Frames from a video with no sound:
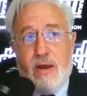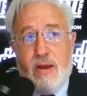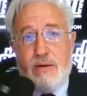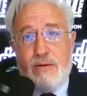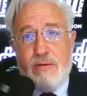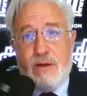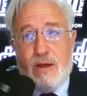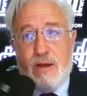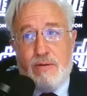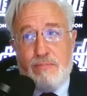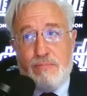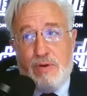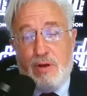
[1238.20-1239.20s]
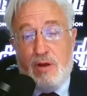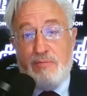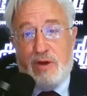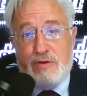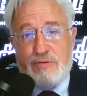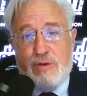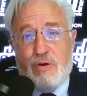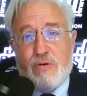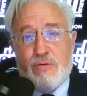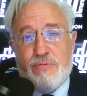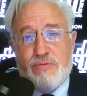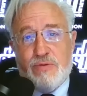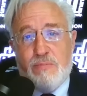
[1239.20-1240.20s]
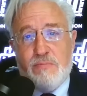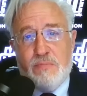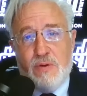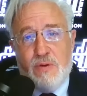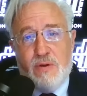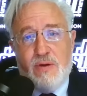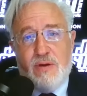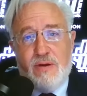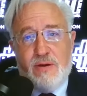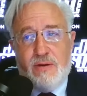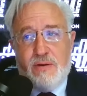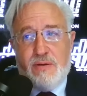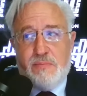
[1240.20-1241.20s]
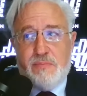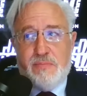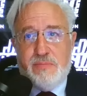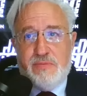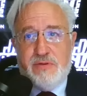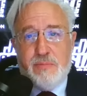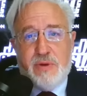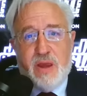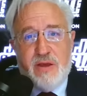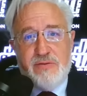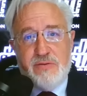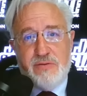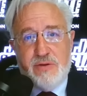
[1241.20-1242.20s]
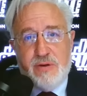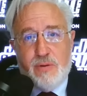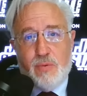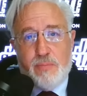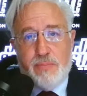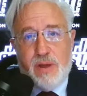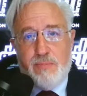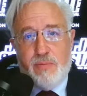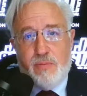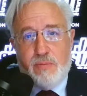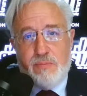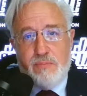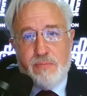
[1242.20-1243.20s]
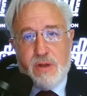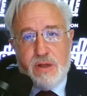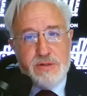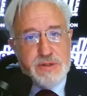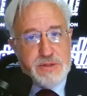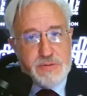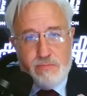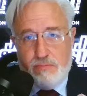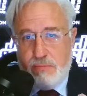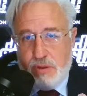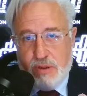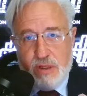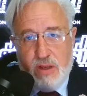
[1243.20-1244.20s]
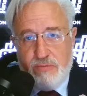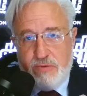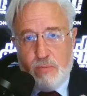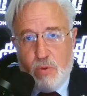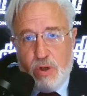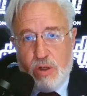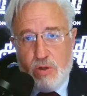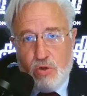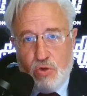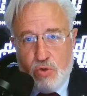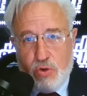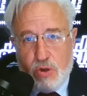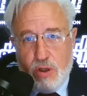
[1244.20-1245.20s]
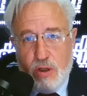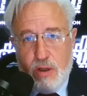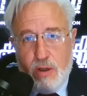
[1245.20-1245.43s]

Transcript: And, you know, I've actually heard of some cases, you know, where people can just merely give someone a look.